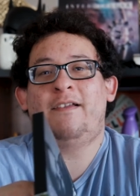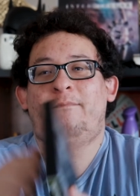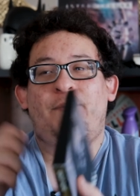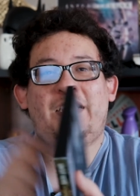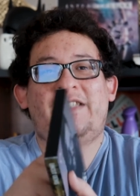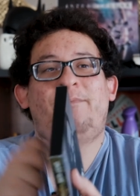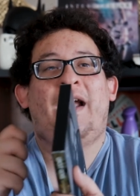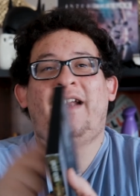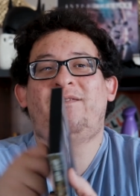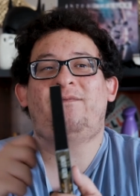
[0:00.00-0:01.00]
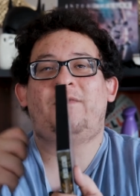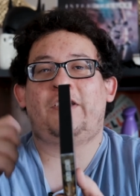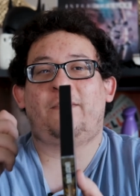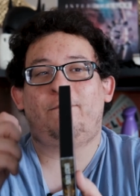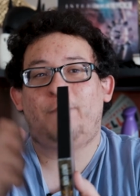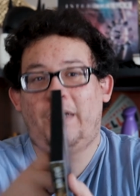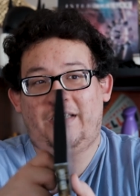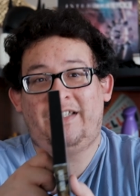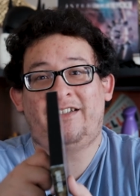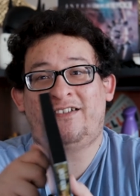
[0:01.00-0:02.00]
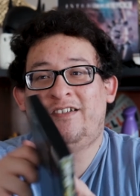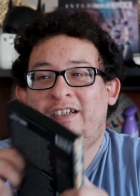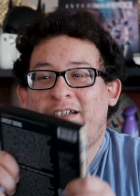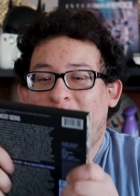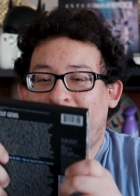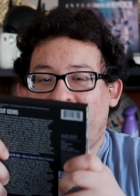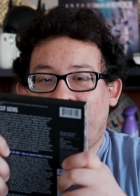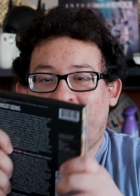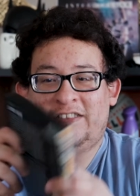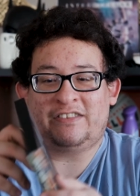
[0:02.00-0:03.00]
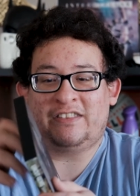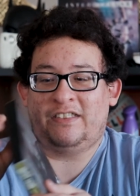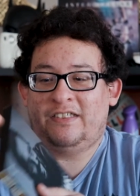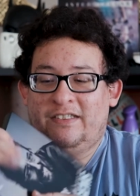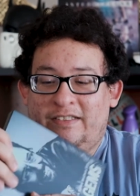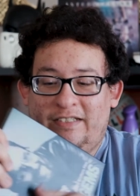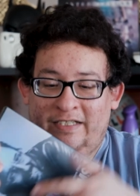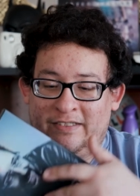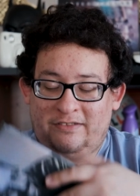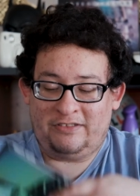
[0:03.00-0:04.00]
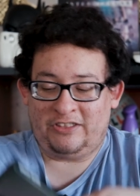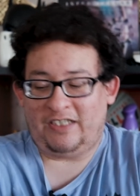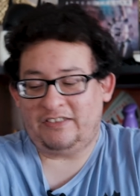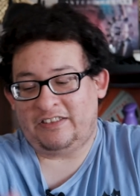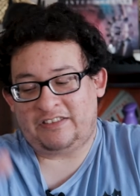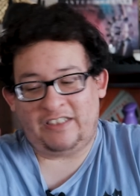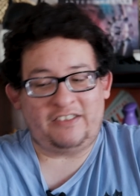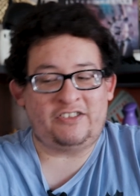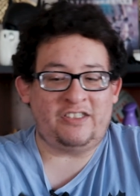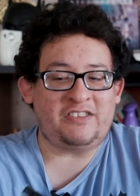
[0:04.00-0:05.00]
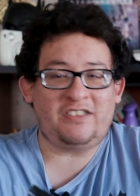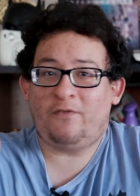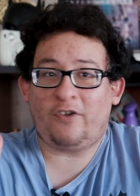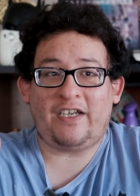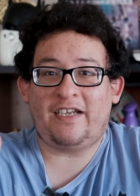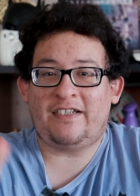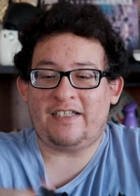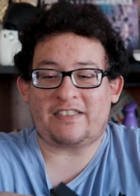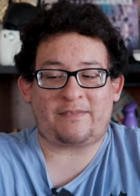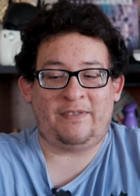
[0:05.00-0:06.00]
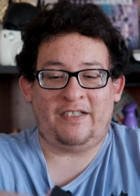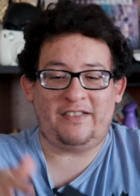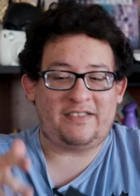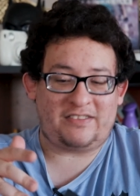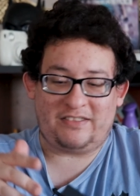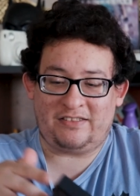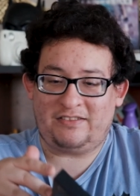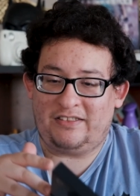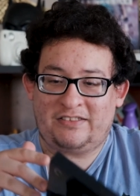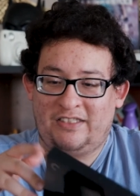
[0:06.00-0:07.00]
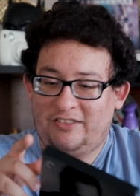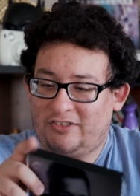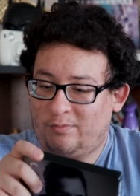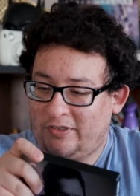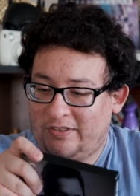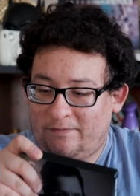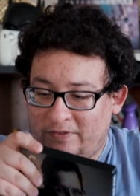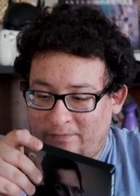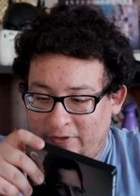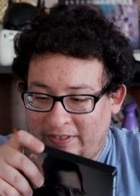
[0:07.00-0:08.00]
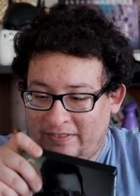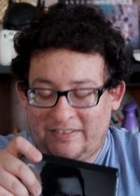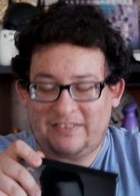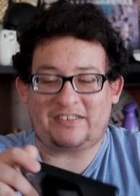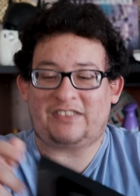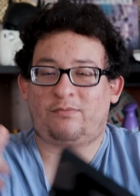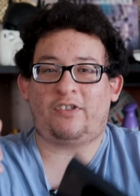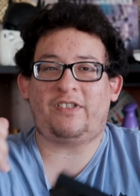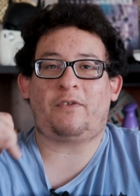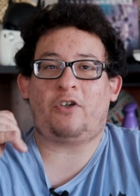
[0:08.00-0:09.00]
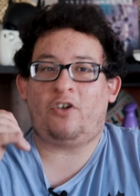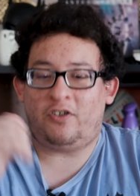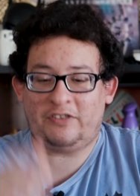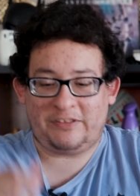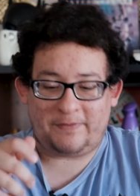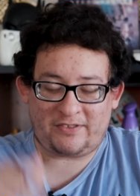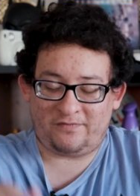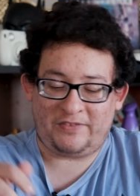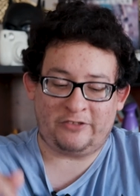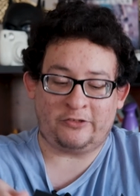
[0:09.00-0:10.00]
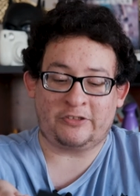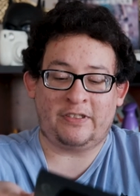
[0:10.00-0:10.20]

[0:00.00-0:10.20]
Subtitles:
Biggest bang for your buck here, because it's not just the 4K disc, man. It's not just worth it for the 4K disc. It's worth it for all these special features.